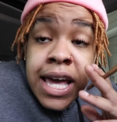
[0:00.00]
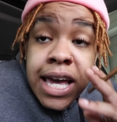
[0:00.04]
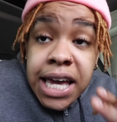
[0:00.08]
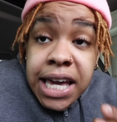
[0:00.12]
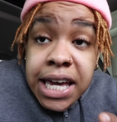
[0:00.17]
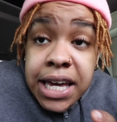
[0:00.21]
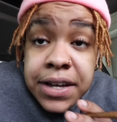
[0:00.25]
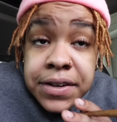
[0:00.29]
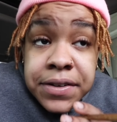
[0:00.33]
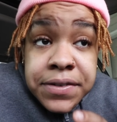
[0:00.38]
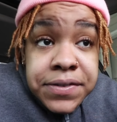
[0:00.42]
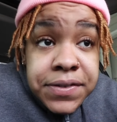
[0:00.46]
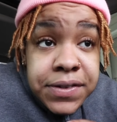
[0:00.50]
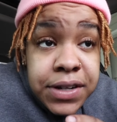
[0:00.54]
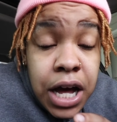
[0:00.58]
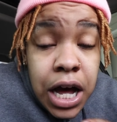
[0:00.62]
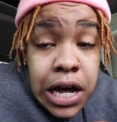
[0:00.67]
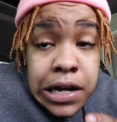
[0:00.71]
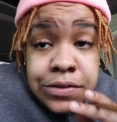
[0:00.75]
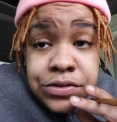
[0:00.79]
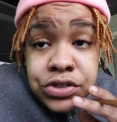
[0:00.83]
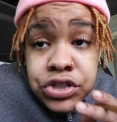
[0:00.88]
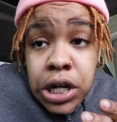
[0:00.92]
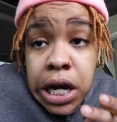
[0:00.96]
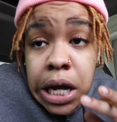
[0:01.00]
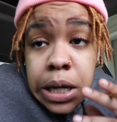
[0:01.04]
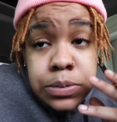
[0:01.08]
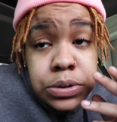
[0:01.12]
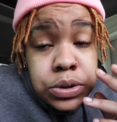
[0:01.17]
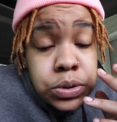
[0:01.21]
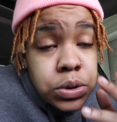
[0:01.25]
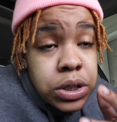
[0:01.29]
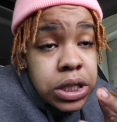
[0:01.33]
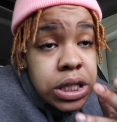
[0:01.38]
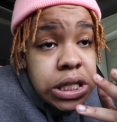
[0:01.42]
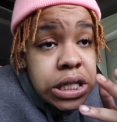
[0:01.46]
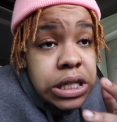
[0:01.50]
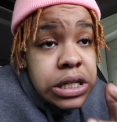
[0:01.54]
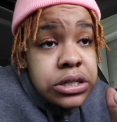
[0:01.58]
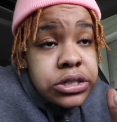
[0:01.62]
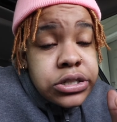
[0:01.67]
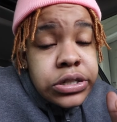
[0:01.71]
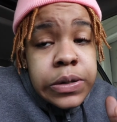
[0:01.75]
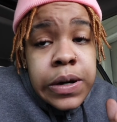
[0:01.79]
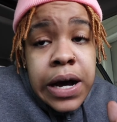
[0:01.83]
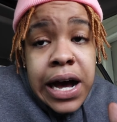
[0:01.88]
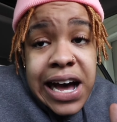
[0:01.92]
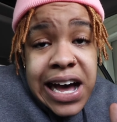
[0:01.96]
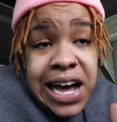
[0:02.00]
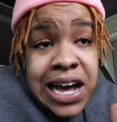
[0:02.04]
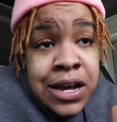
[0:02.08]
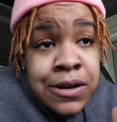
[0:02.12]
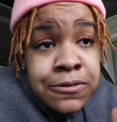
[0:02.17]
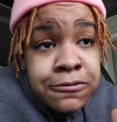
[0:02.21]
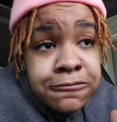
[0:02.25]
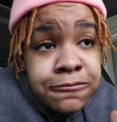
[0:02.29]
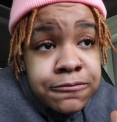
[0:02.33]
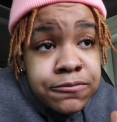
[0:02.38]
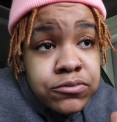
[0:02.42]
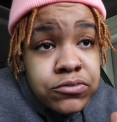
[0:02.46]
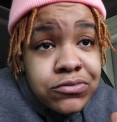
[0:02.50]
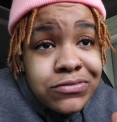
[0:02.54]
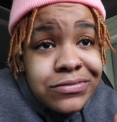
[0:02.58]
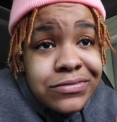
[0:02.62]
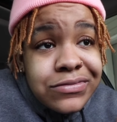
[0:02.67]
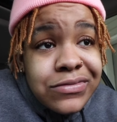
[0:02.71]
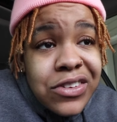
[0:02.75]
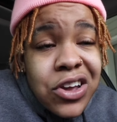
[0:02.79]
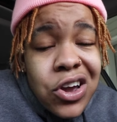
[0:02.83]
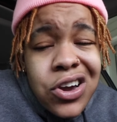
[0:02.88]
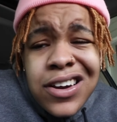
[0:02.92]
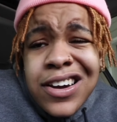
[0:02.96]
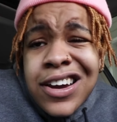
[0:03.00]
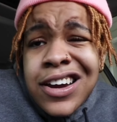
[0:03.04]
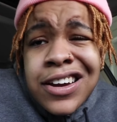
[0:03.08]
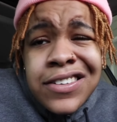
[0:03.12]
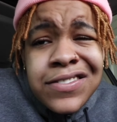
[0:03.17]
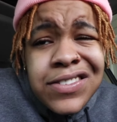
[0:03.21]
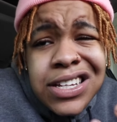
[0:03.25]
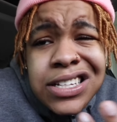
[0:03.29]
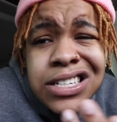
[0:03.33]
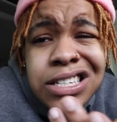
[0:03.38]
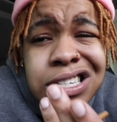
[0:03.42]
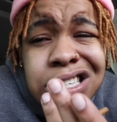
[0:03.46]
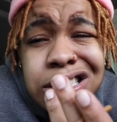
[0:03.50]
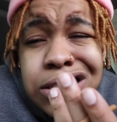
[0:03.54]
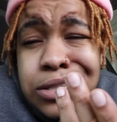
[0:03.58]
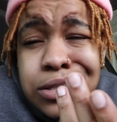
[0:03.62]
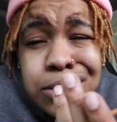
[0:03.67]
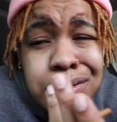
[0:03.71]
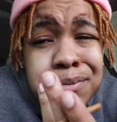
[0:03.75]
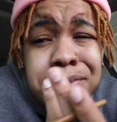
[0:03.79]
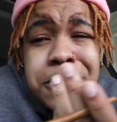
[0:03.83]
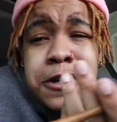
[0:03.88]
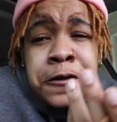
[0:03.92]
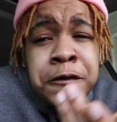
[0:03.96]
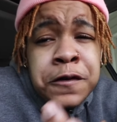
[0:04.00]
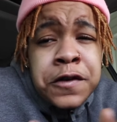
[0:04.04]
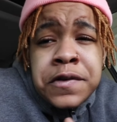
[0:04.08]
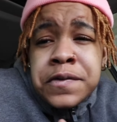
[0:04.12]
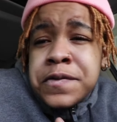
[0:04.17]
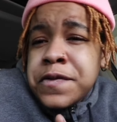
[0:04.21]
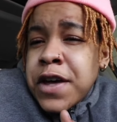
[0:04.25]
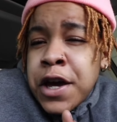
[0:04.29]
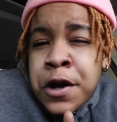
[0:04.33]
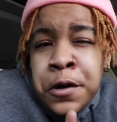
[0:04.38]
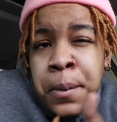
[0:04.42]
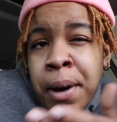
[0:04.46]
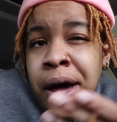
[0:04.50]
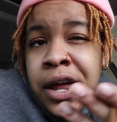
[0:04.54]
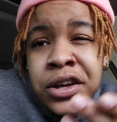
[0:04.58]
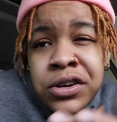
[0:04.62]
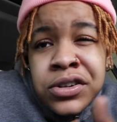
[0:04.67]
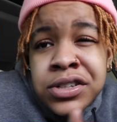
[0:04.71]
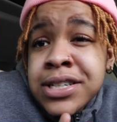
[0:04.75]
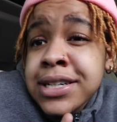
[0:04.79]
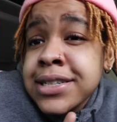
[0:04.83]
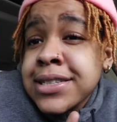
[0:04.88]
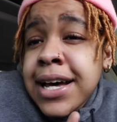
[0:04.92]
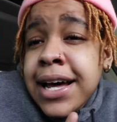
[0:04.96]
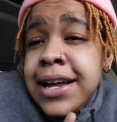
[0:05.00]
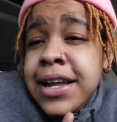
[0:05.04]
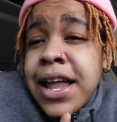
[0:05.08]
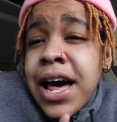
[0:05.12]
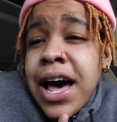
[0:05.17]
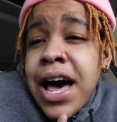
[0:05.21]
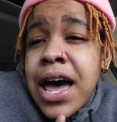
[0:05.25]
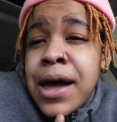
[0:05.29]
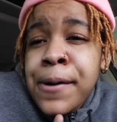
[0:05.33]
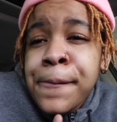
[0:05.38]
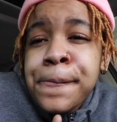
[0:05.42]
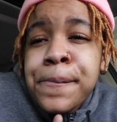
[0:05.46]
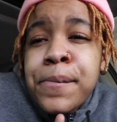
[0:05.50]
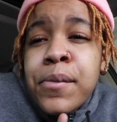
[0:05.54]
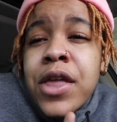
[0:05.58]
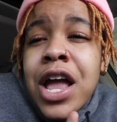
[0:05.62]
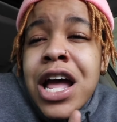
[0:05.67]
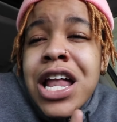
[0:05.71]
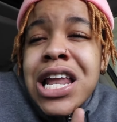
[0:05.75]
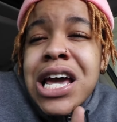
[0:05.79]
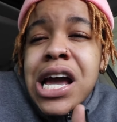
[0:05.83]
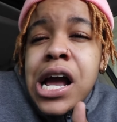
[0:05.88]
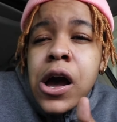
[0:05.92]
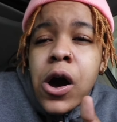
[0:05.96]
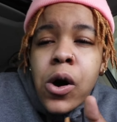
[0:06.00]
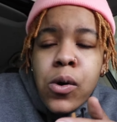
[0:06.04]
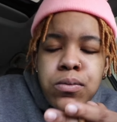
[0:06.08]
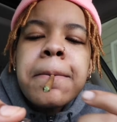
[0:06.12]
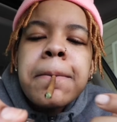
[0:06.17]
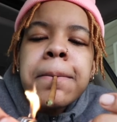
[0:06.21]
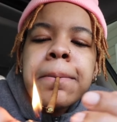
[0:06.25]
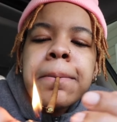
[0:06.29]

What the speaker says: if cough drops really get you high. Or this is a myth if everybody on TikTok lying. Let go.